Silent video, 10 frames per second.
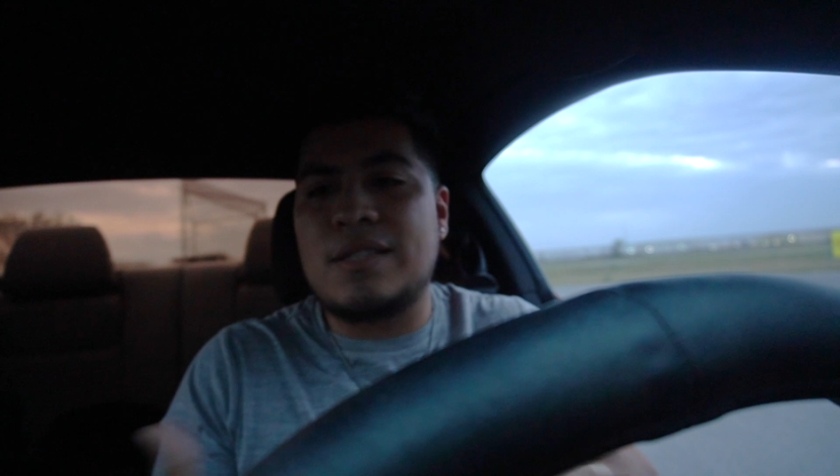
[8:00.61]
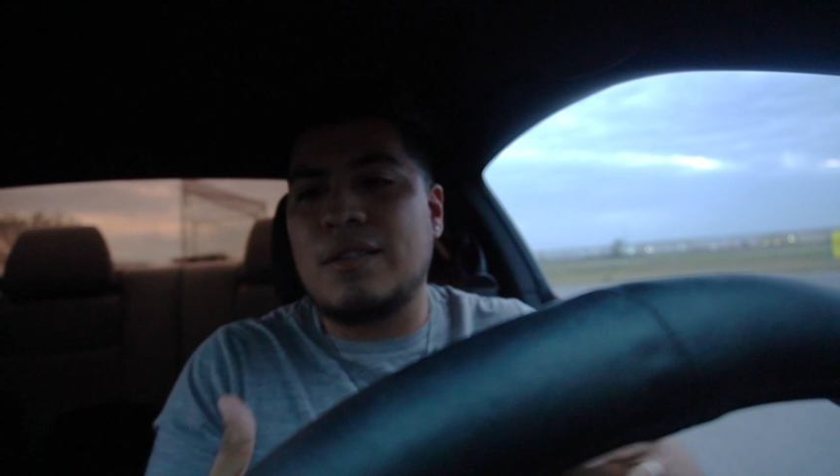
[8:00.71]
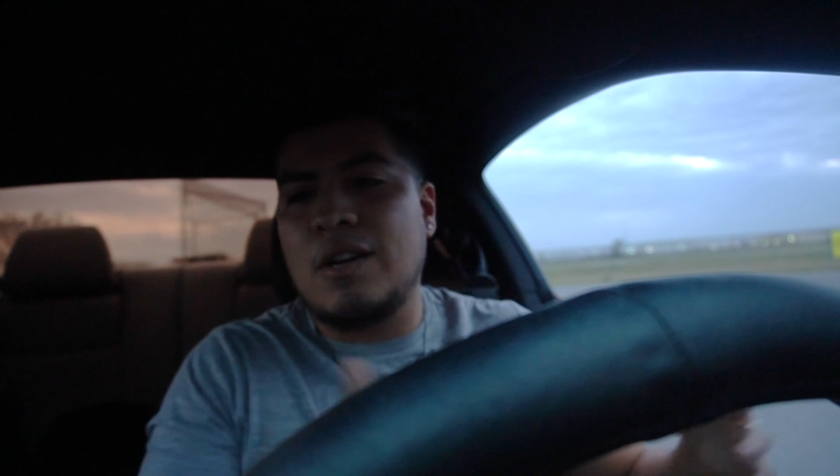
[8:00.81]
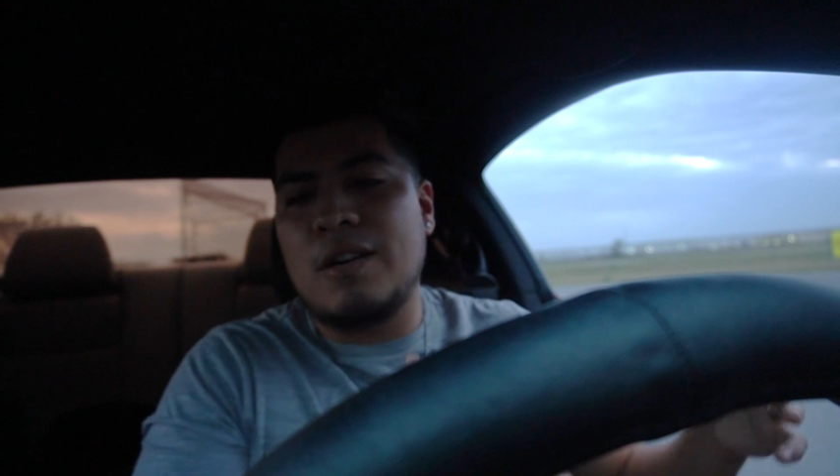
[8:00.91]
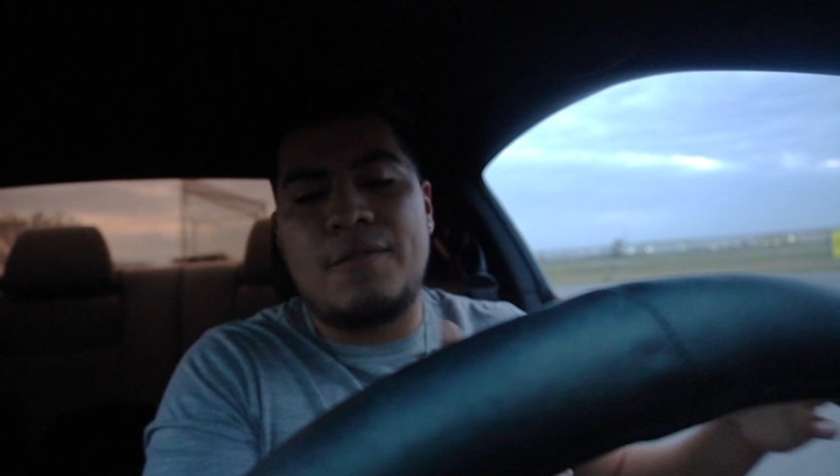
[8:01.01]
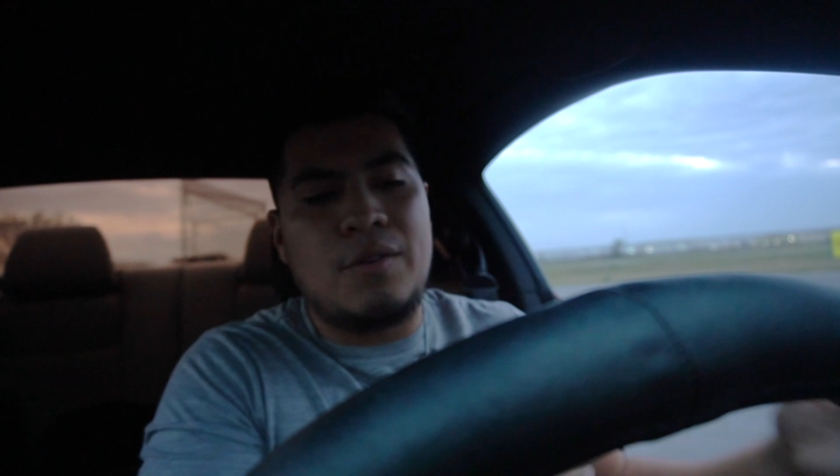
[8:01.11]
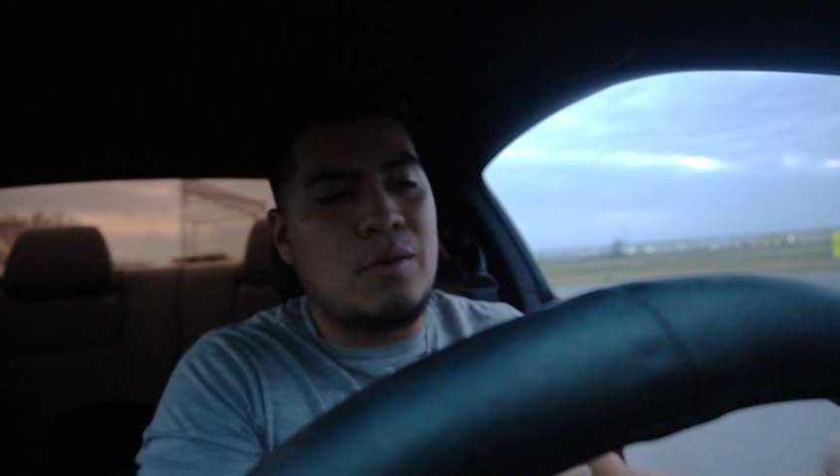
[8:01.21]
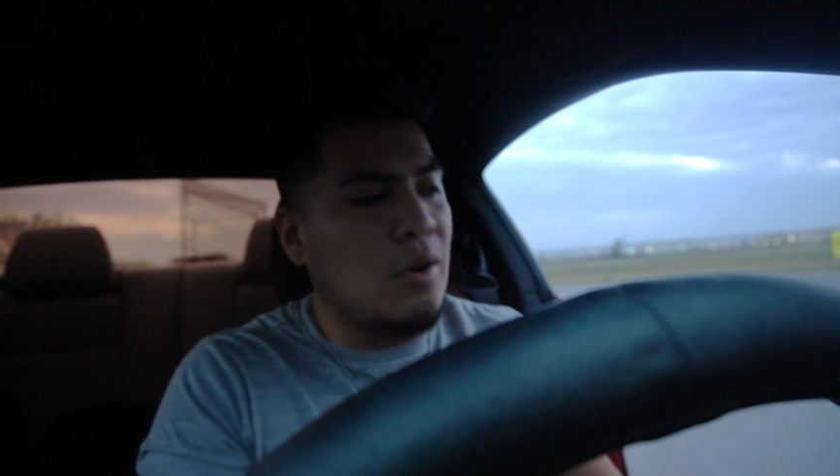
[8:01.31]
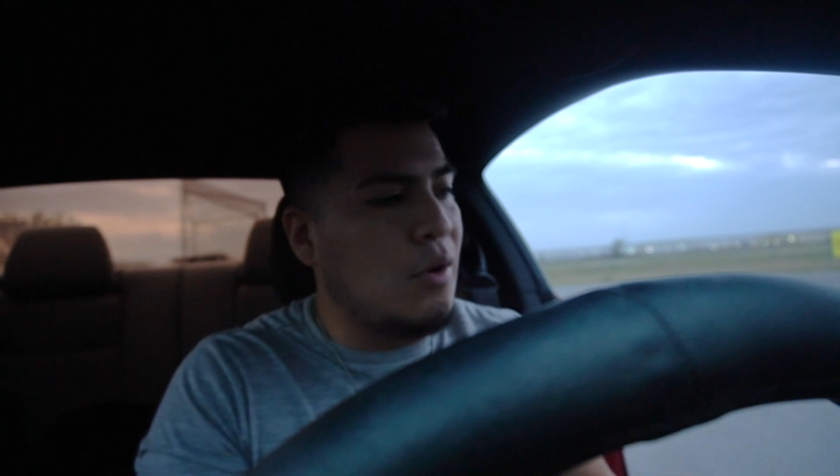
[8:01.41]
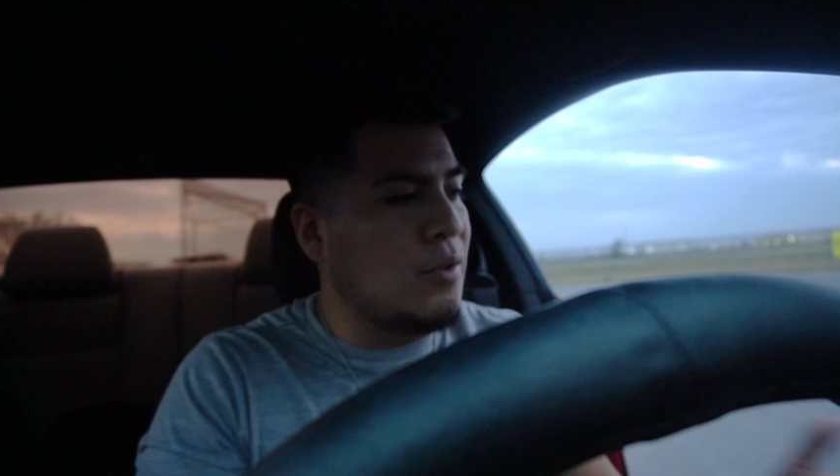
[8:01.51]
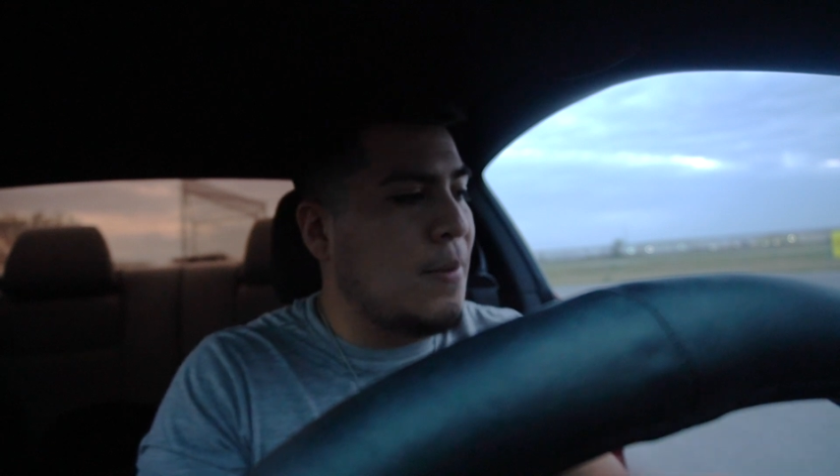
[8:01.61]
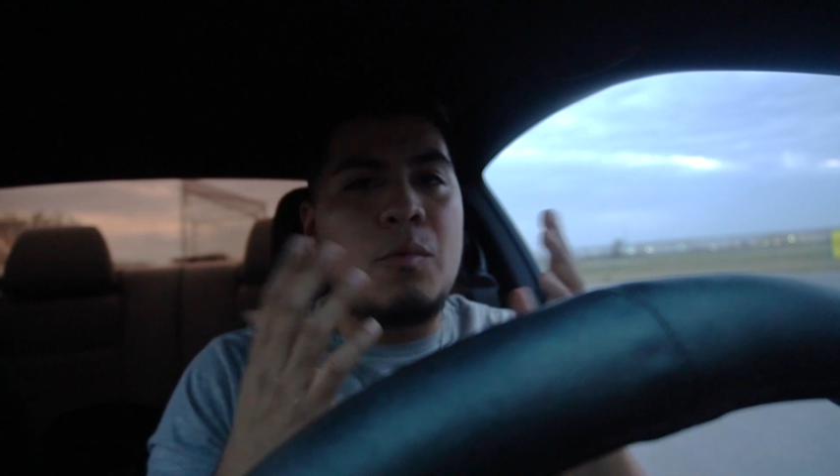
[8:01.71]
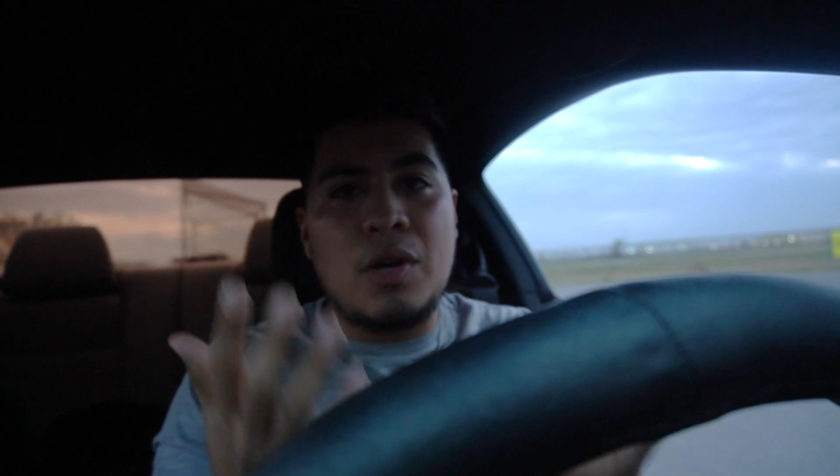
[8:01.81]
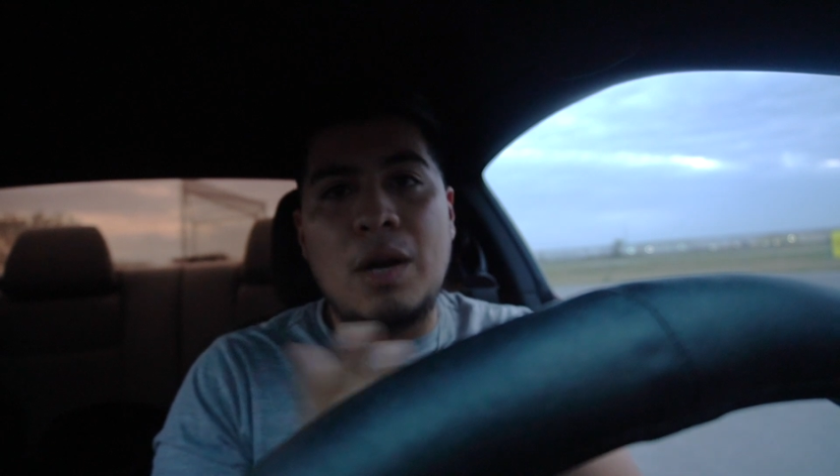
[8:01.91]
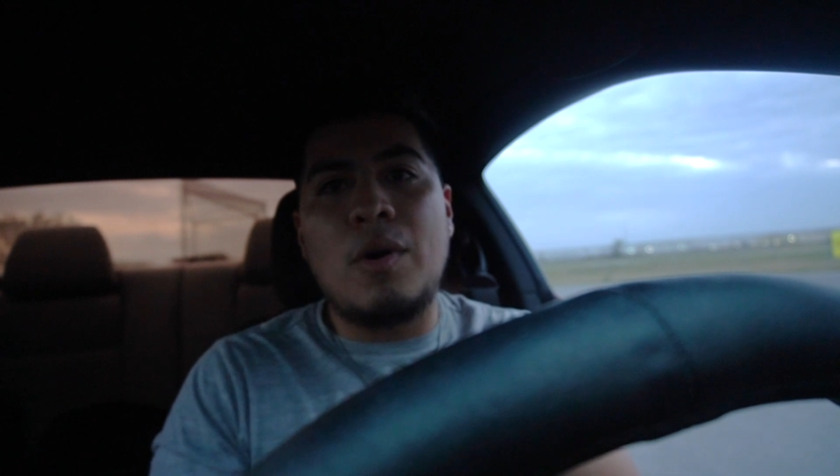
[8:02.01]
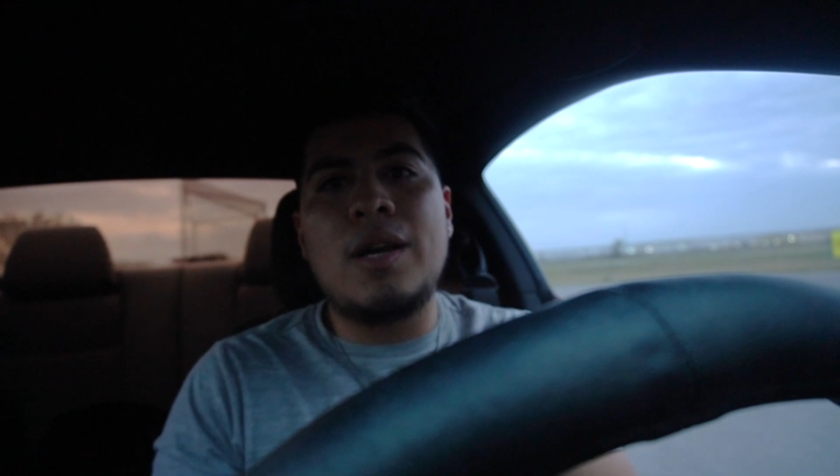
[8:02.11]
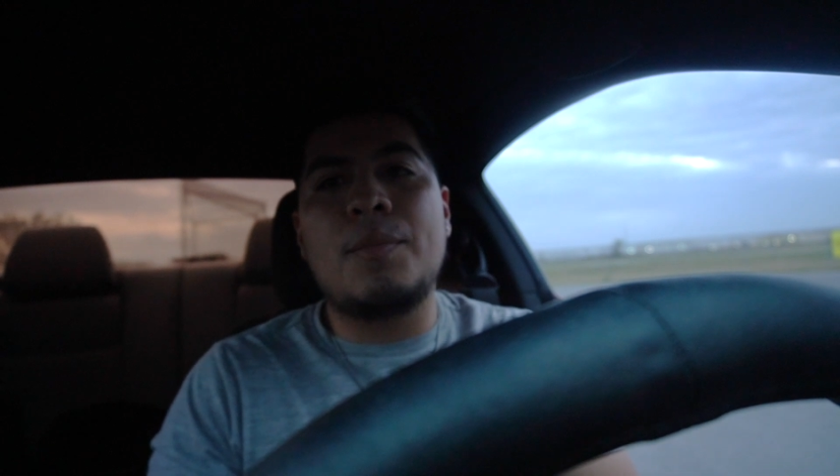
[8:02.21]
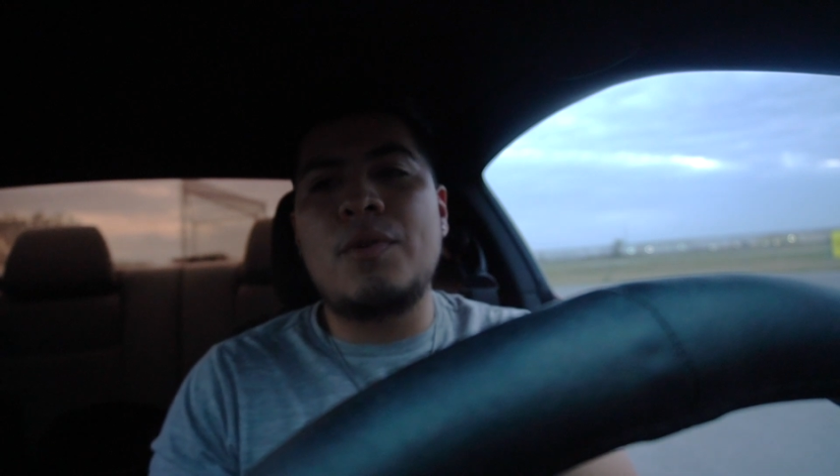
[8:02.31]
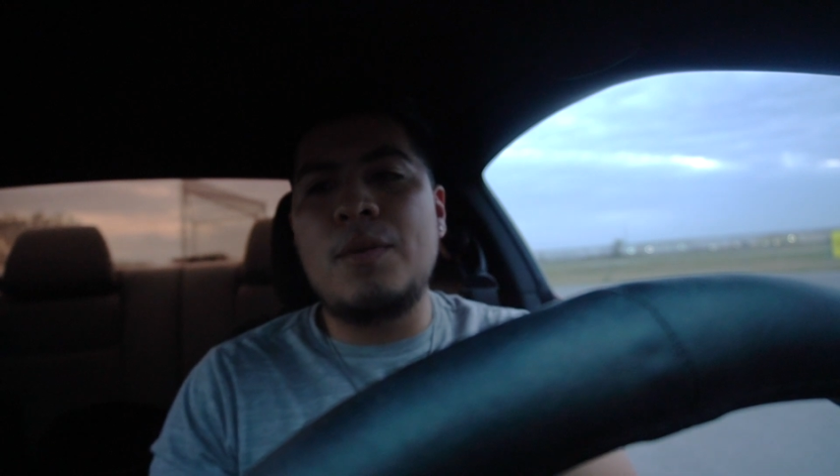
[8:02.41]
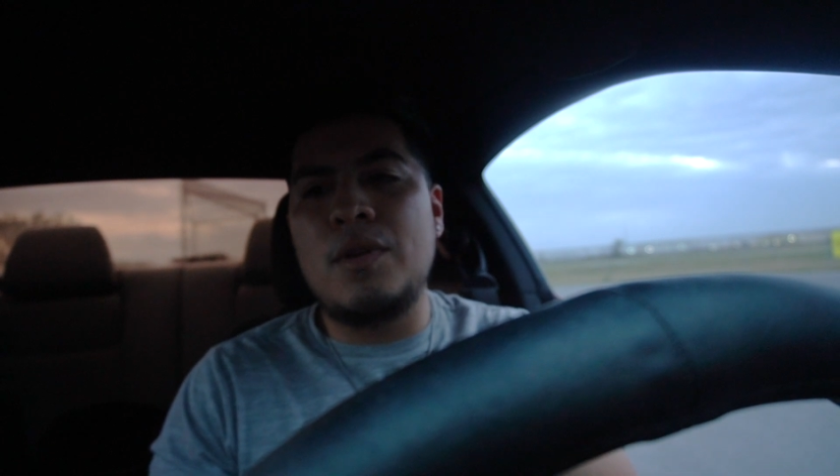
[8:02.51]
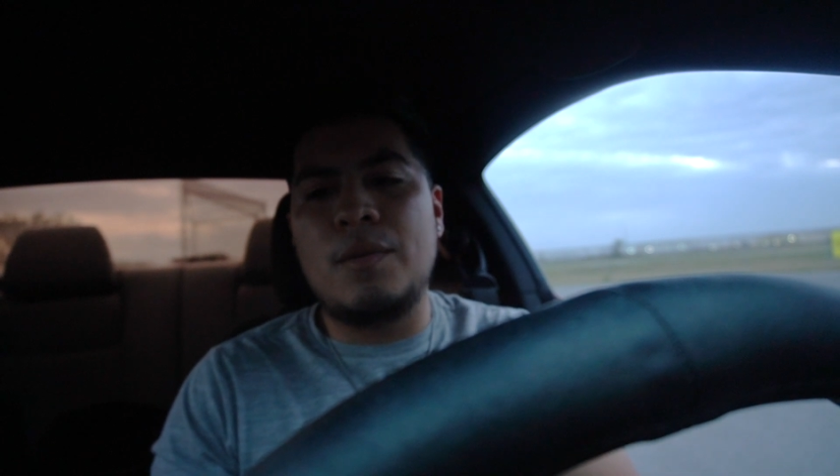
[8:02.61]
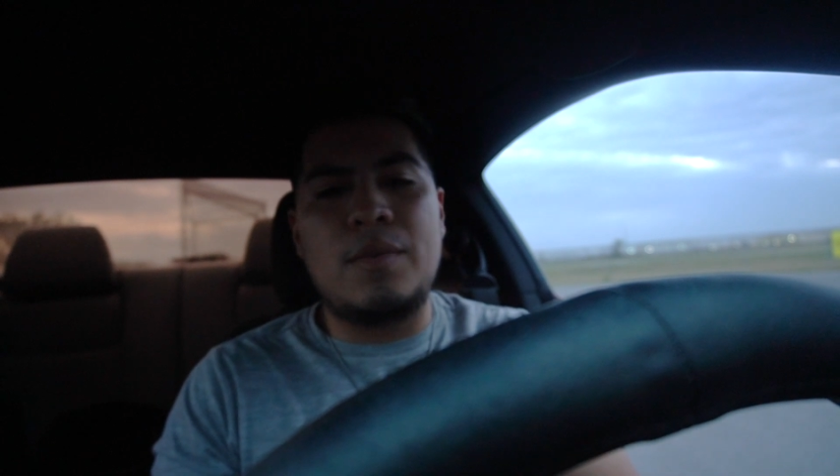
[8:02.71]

the car feel old. Would I want a premium?